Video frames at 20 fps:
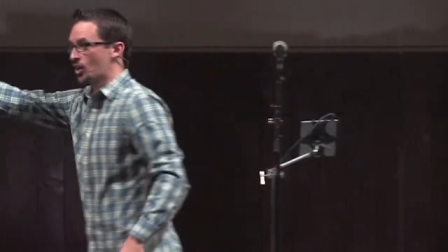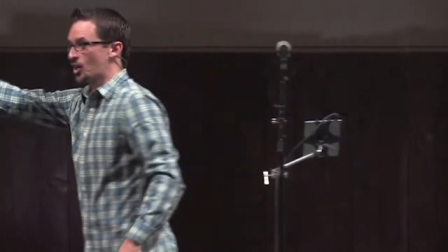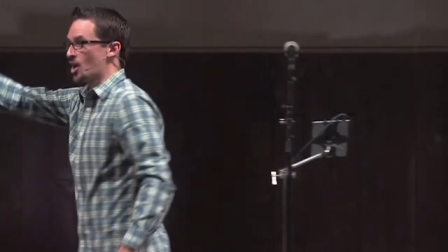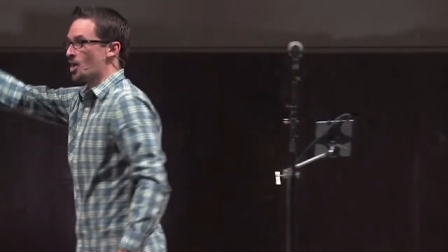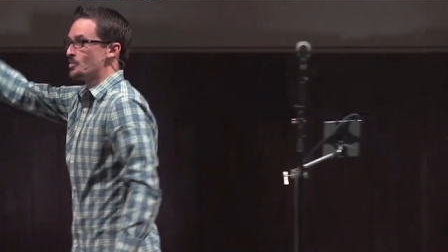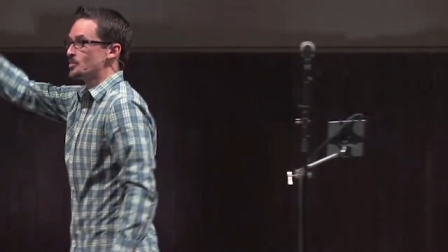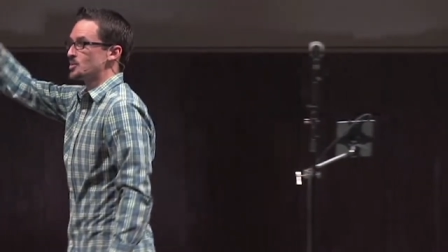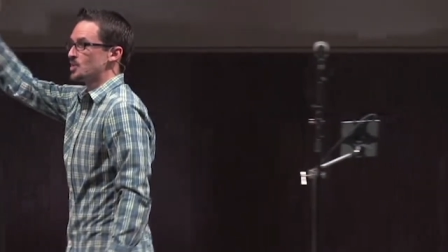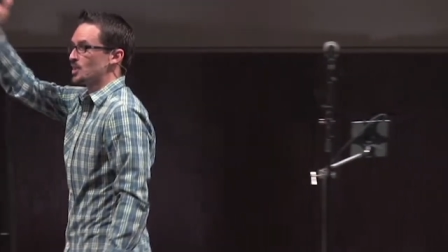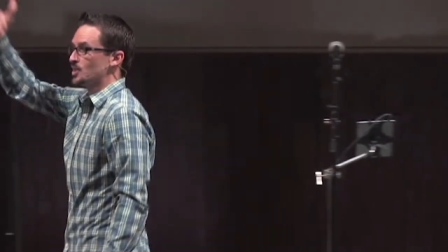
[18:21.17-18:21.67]

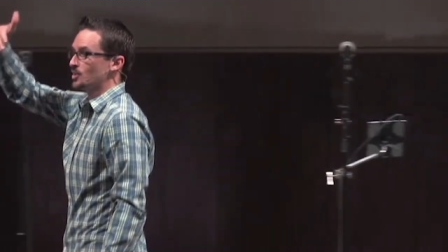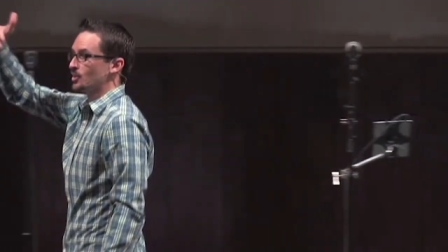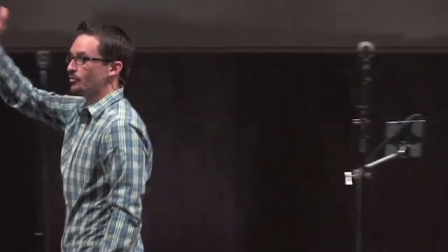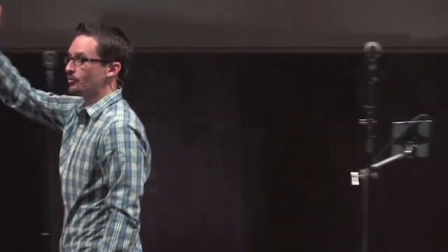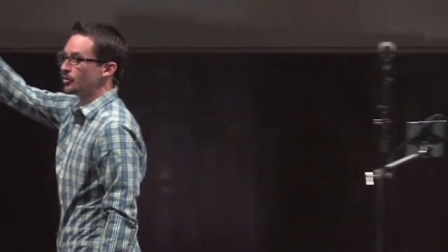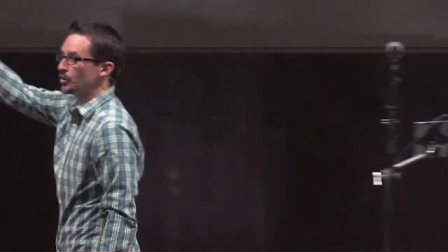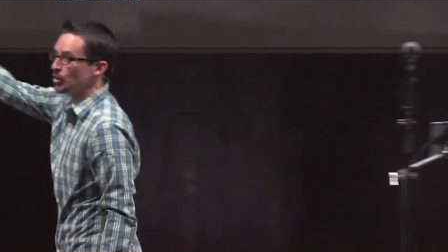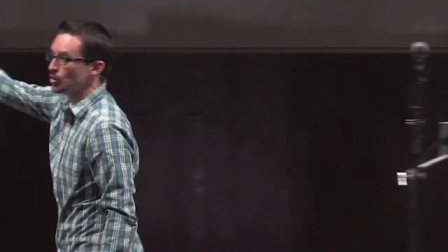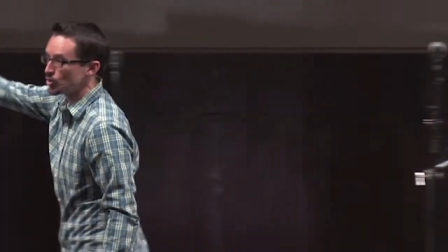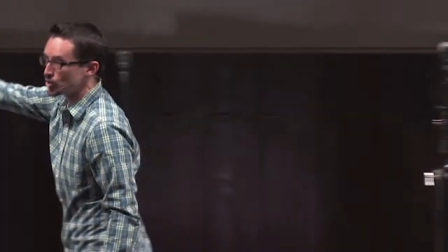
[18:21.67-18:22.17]
comes in the
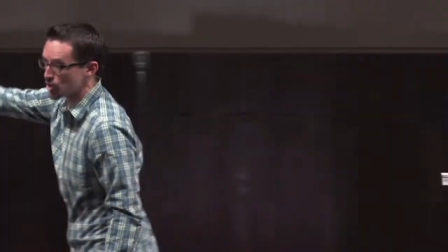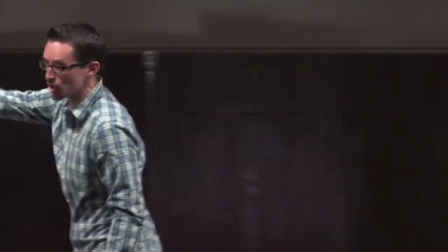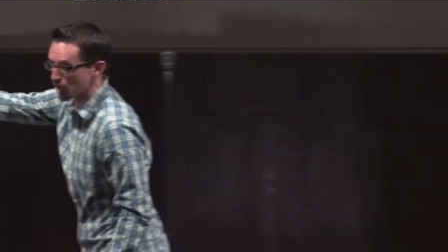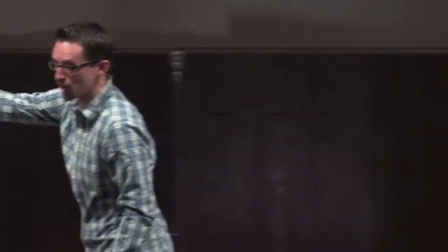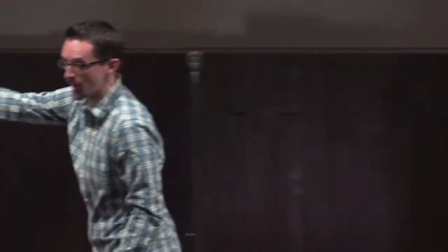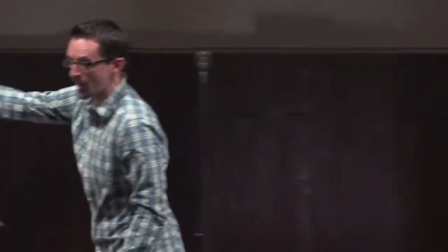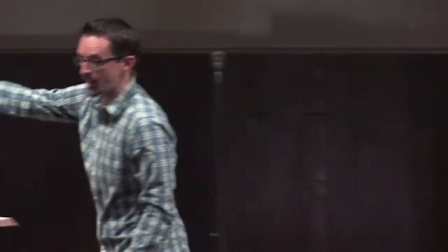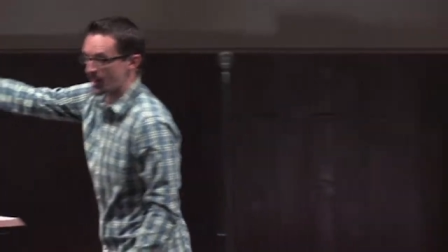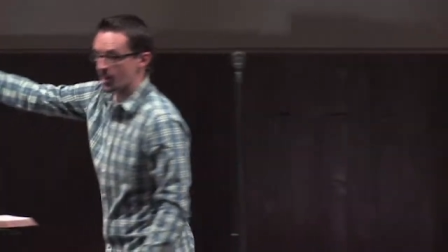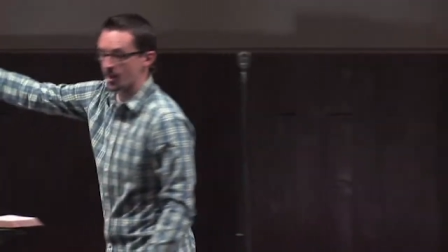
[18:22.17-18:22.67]
future,
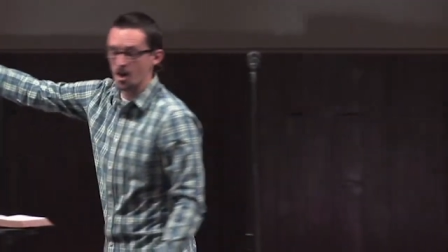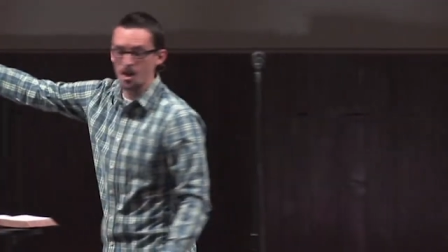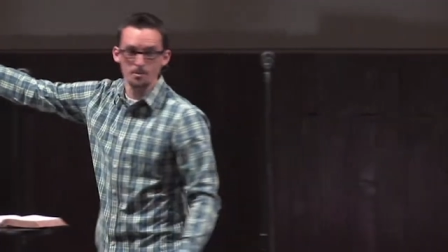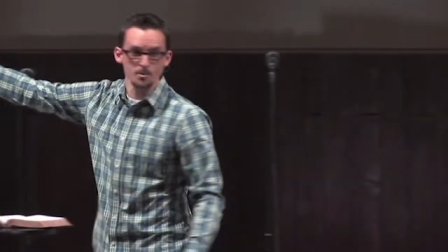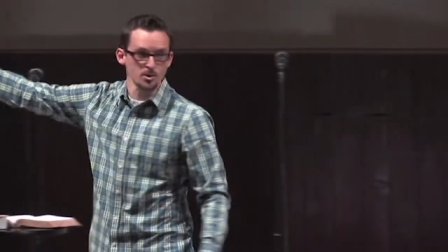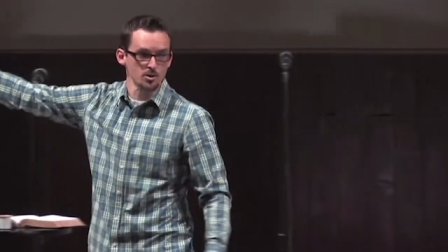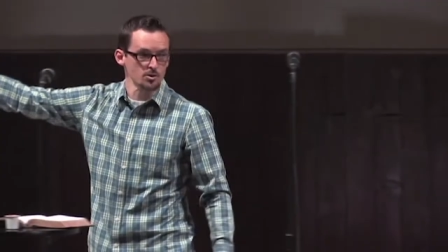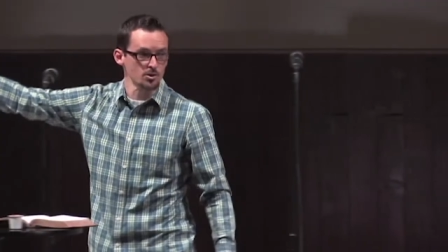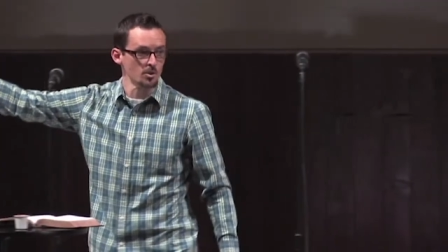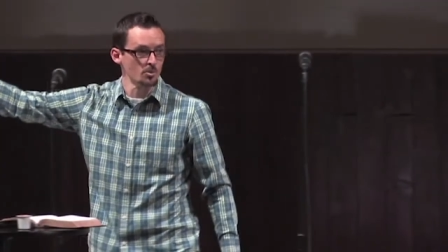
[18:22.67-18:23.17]
and it
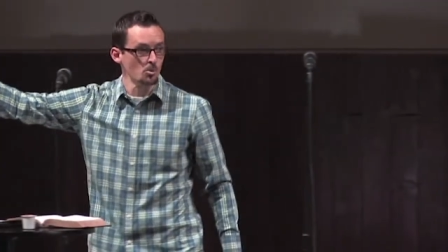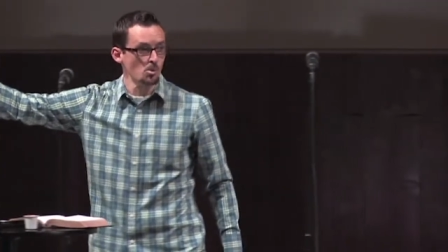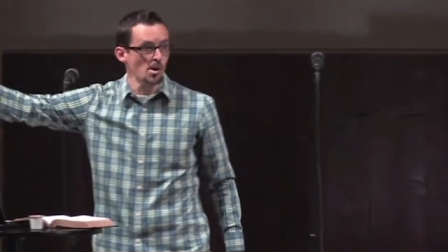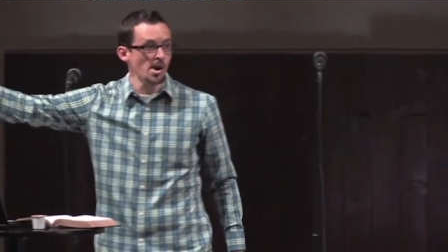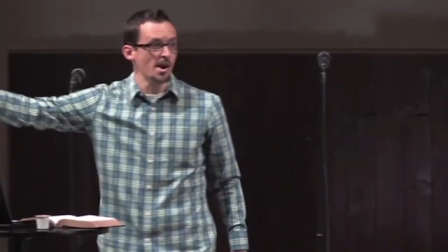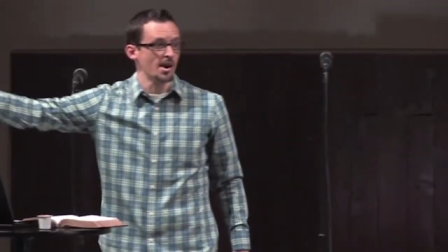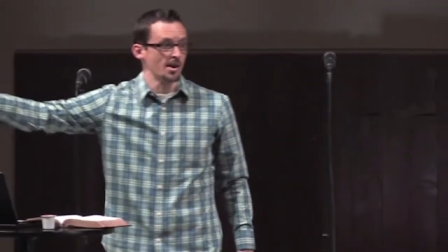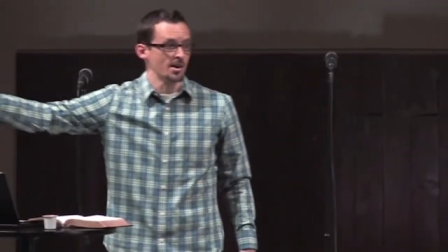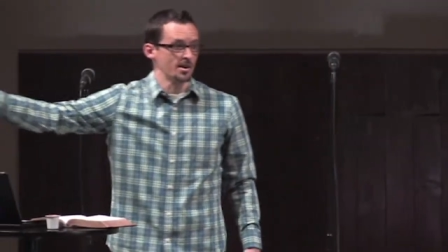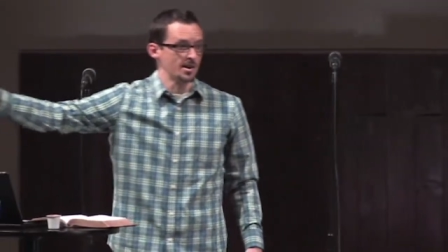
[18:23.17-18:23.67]
comes from
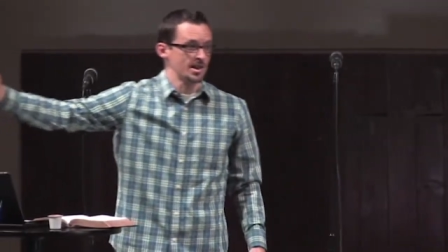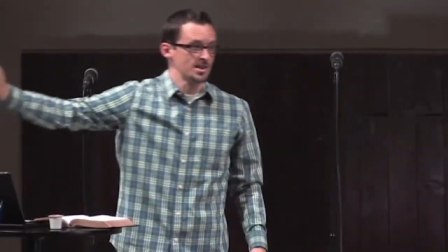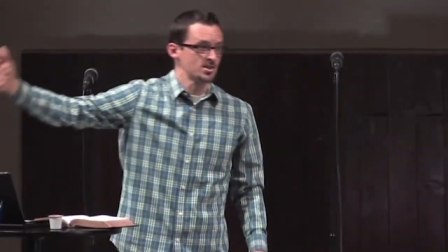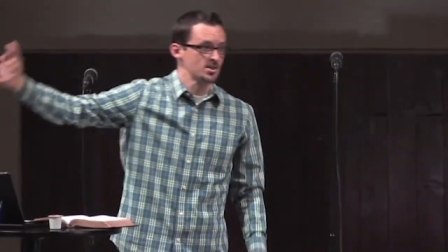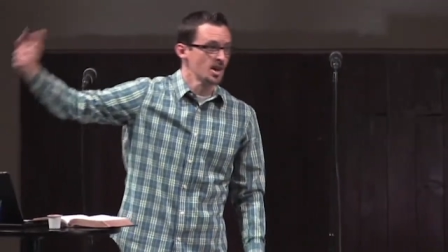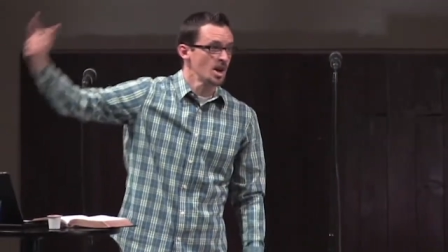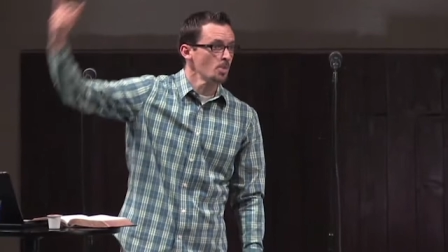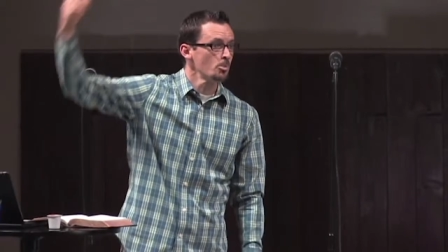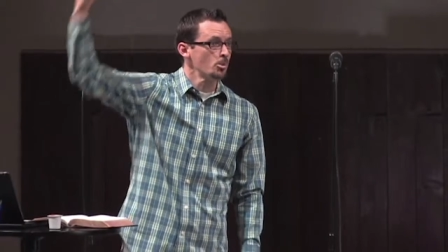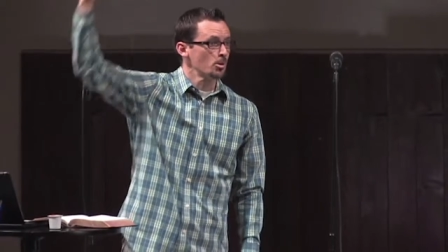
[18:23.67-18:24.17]
where? It's
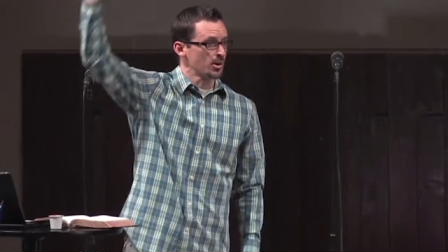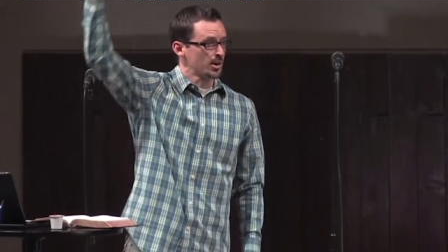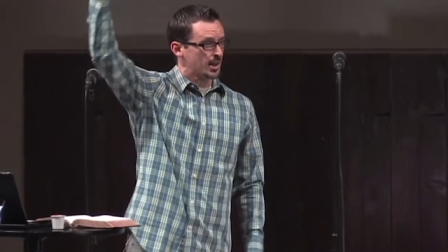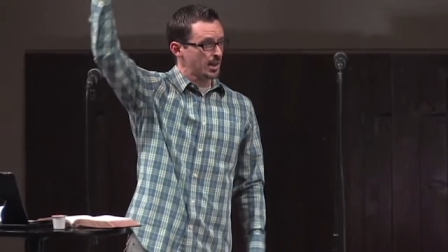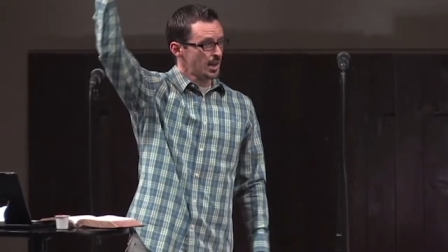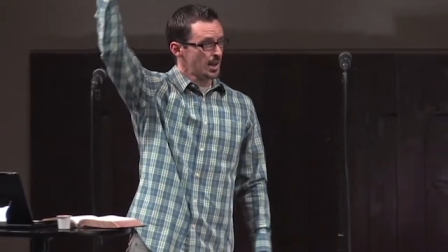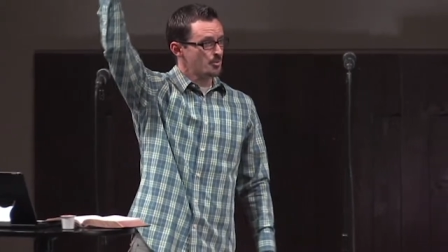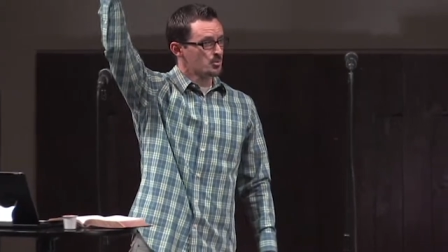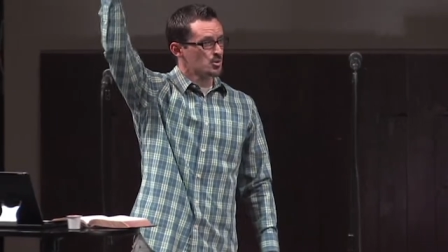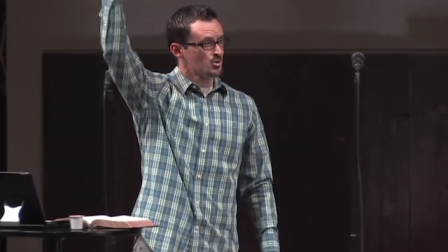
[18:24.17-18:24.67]
upward, it
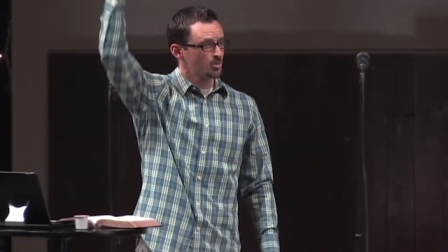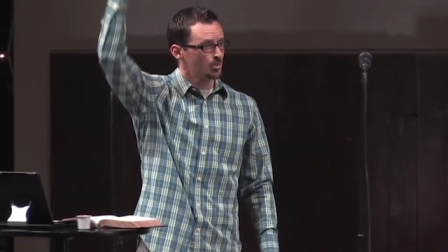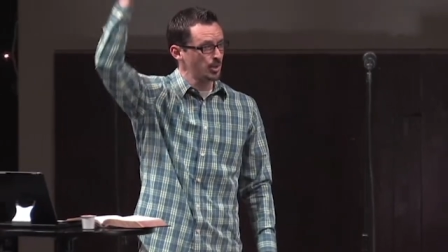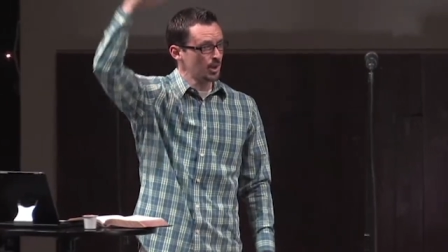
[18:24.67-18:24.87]
comes from